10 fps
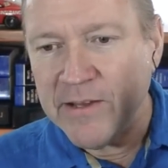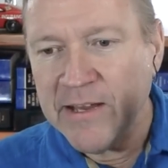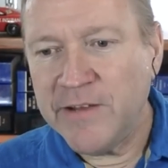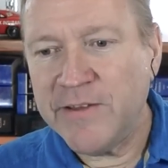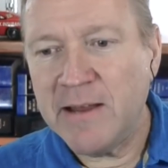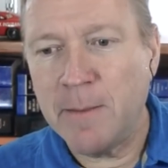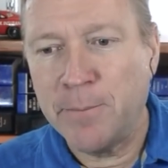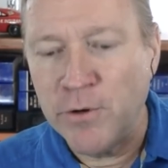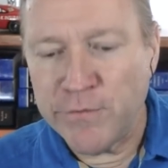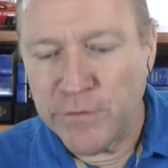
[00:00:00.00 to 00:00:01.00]
is that a
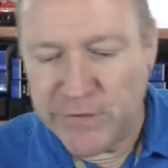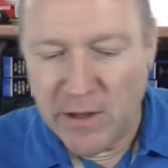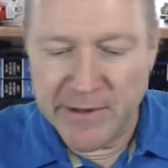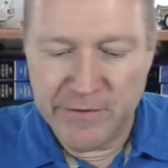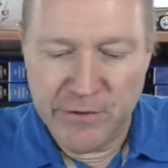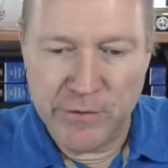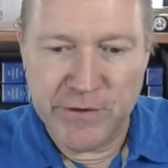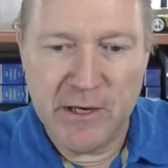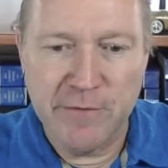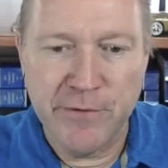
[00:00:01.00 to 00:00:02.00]
person is selling it to you as
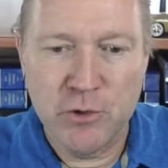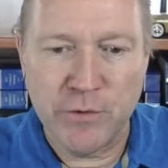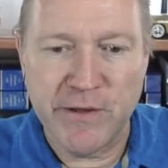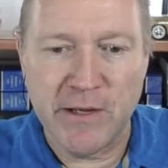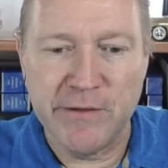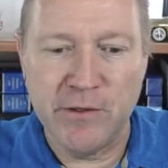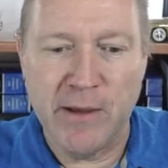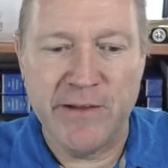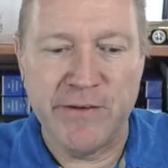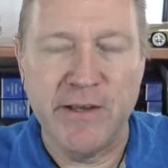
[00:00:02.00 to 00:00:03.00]
an individual, selling it to you
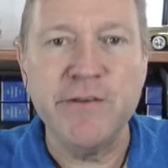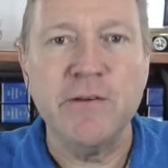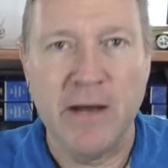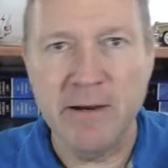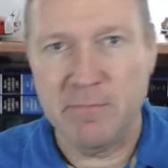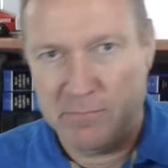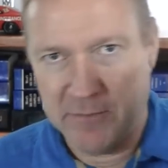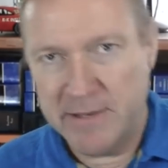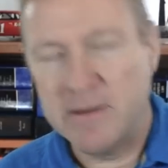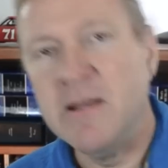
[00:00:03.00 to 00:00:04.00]
as is, right?
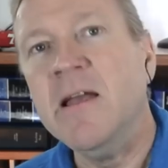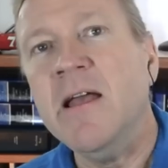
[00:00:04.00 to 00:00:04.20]
Right?